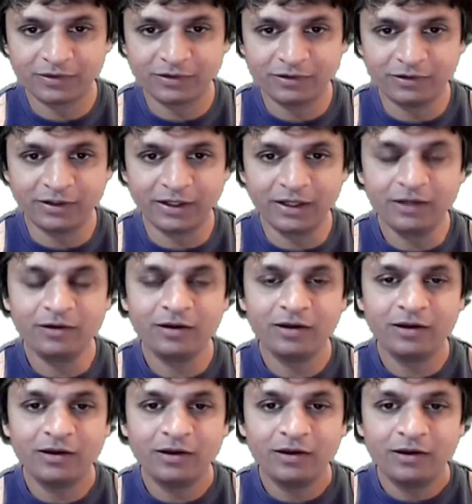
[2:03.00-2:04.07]
Okay.
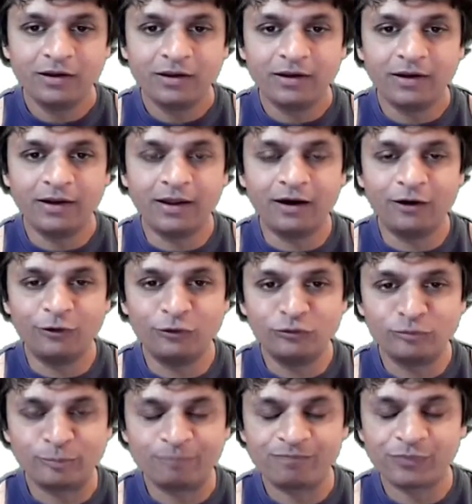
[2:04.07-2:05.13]
Now,
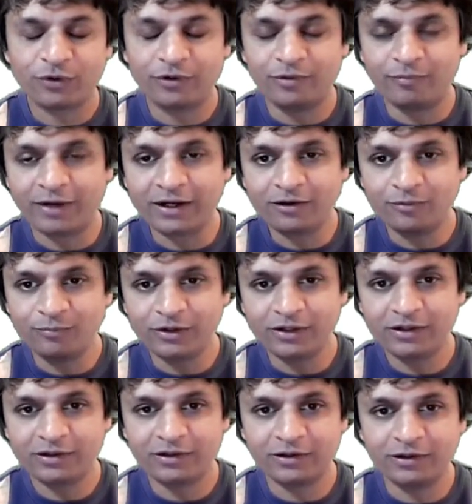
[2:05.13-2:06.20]
on my
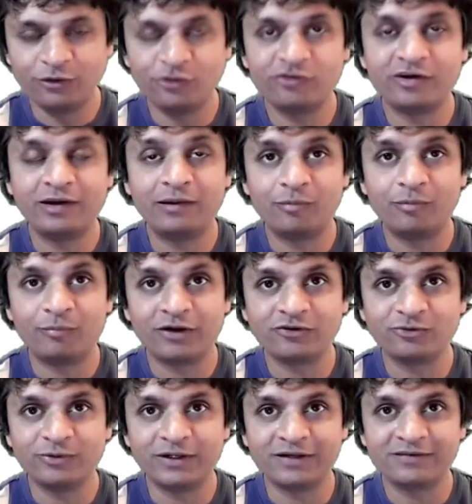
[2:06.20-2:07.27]
computer, the username and
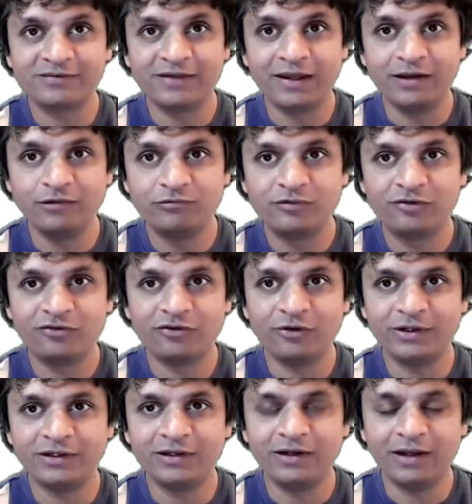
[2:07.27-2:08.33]
password are saved, so
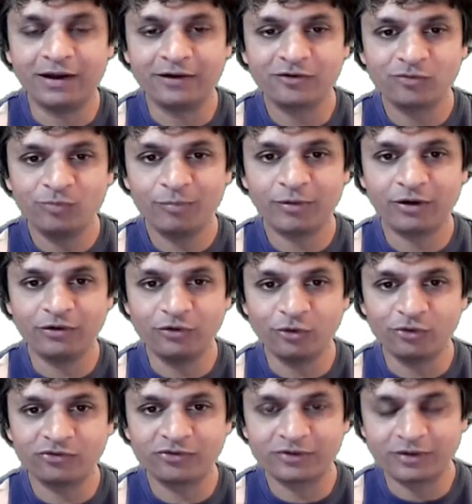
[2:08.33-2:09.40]
it didn't ask me. But on
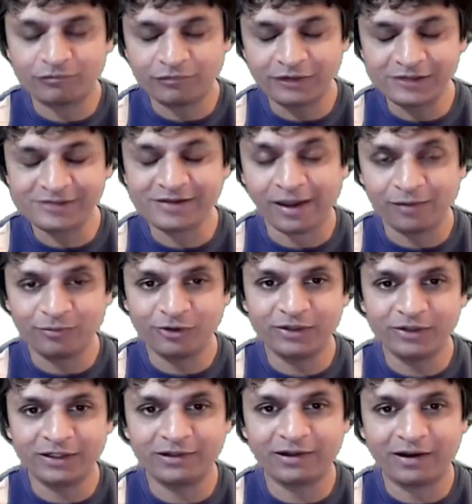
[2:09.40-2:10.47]
yours, the first time you do
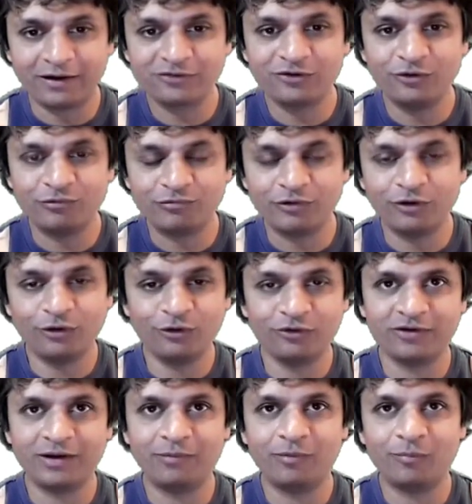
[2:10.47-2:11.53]
it, it'll ask you for your
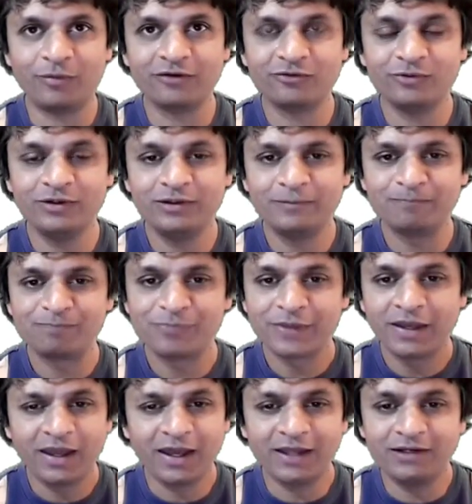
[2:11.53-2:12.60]
username and password.
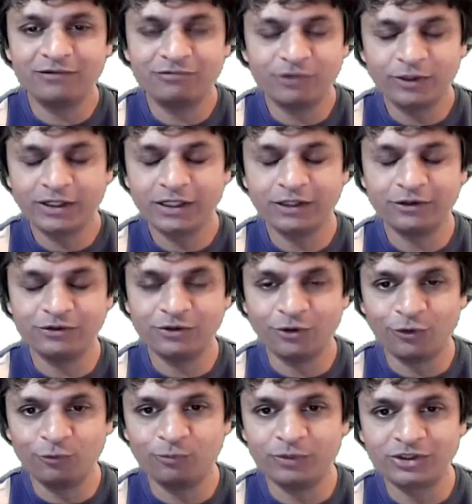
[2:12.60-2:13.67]
And if you're working on your
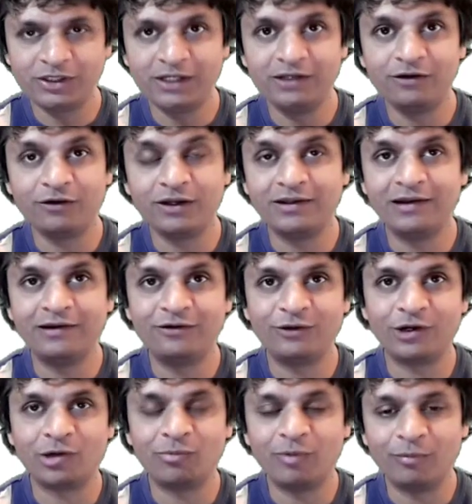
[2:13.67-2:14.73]
own machine, you can tell it to
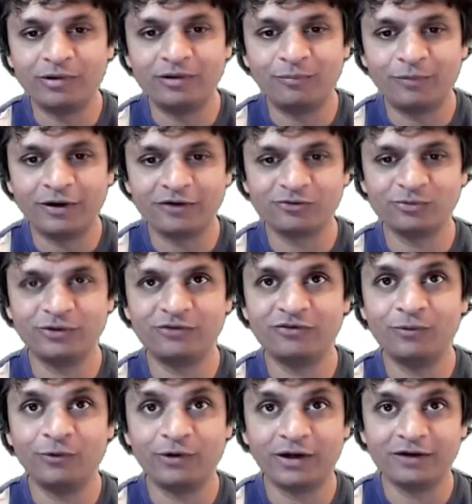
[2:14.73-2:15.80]
remember the password so it
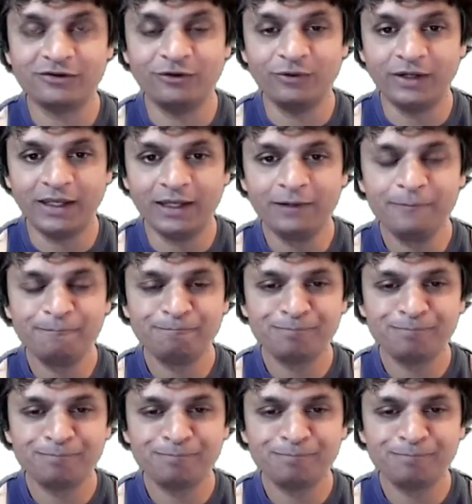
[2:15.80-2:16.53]
won't ask you again.